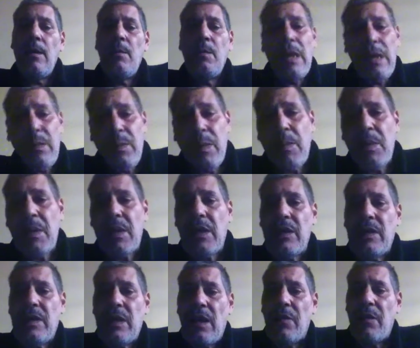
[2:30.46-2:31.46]
Maybe
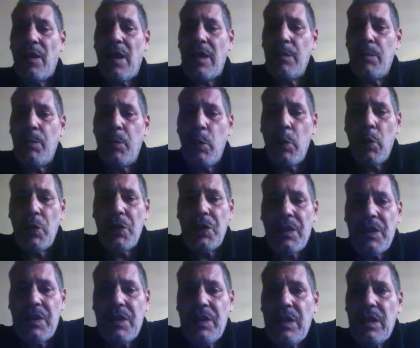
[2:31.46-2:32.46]
because I find
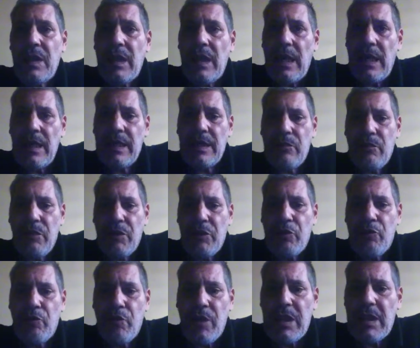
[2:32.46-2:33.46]
borders as
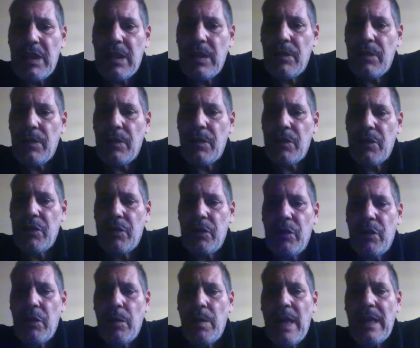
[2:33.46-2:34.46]
restrictive
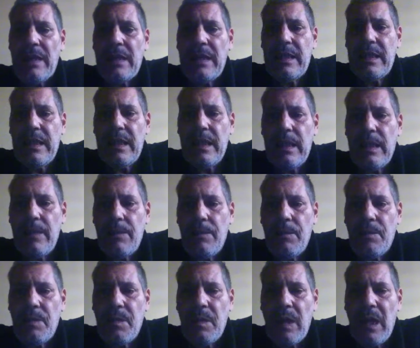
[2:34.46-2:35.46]
to humanity
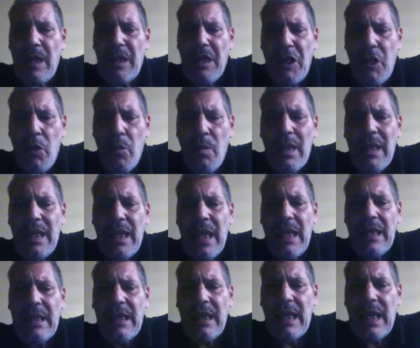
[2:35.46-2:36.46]
and
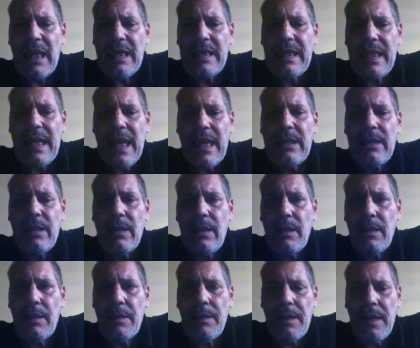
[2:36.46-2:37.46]
humiliating as
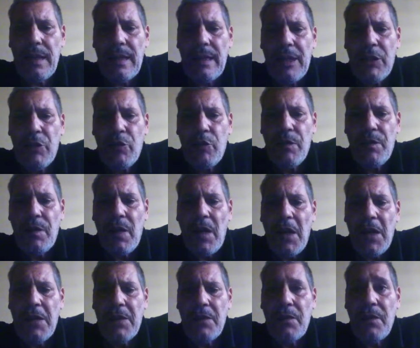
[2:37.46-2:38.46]
cattle
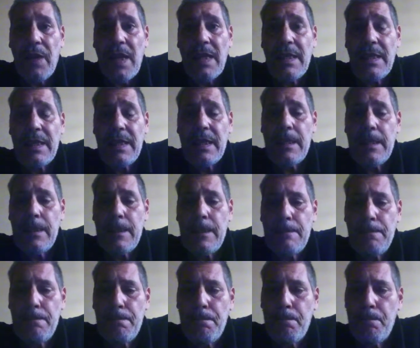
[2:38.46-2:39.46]
electrified fences.
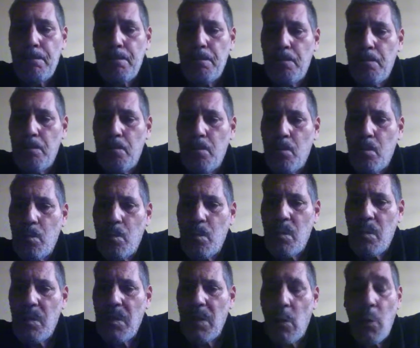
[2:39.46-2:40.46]

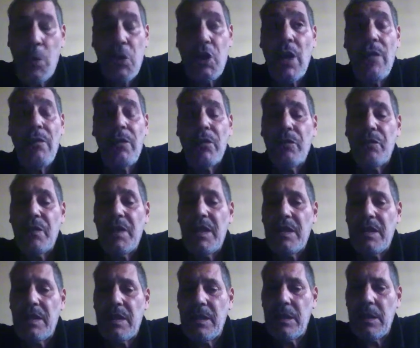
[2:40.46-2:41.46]
Whichever the
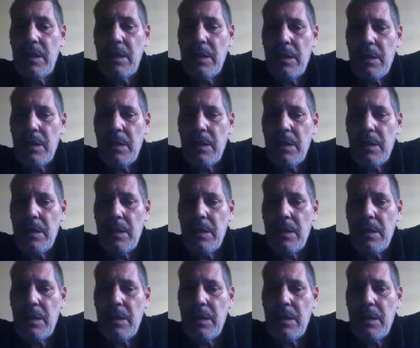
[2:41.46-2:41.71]
reason,